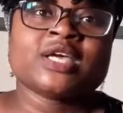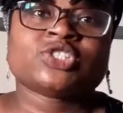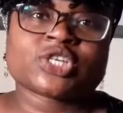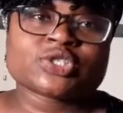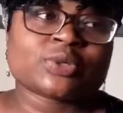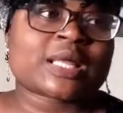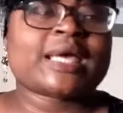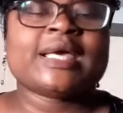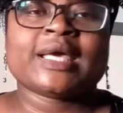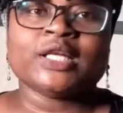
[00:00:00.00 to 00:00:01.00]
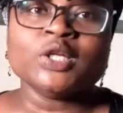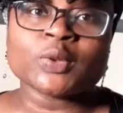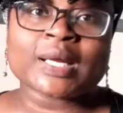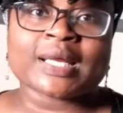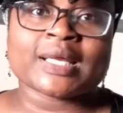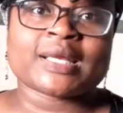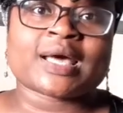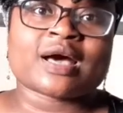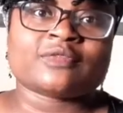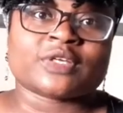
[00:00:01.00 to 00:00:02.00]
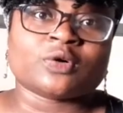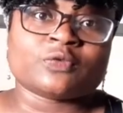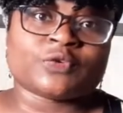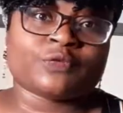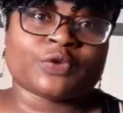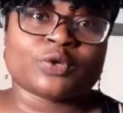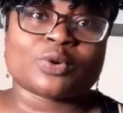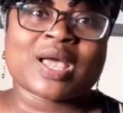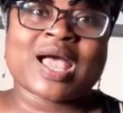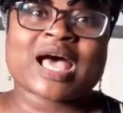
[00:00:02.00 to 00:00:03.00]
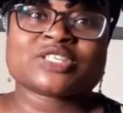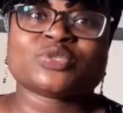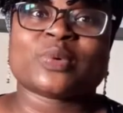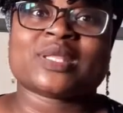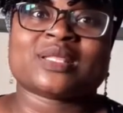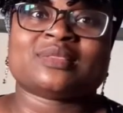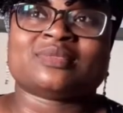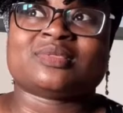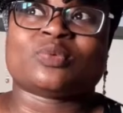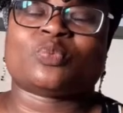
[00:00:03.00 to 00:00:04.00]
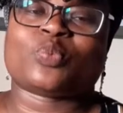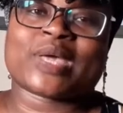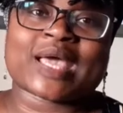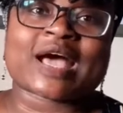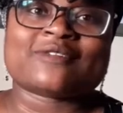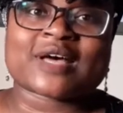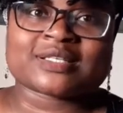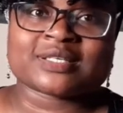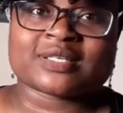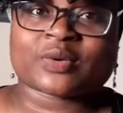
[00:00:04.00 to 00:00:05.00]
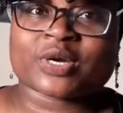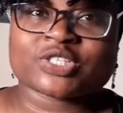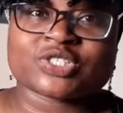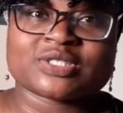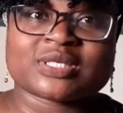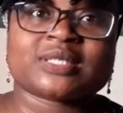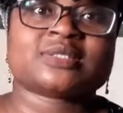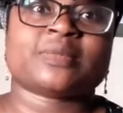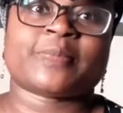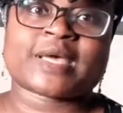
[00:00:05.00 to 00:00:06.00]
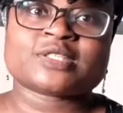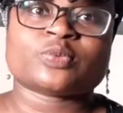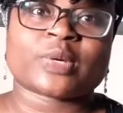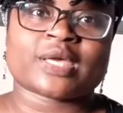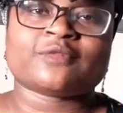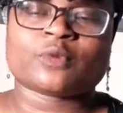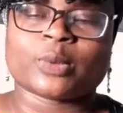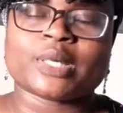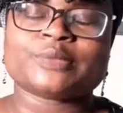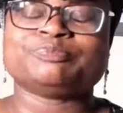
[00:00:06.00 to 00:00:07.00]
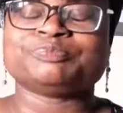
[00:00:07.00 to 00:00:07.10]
just so that he can look at it, have an overview as to whether the way I've answered the questions is the best way forward.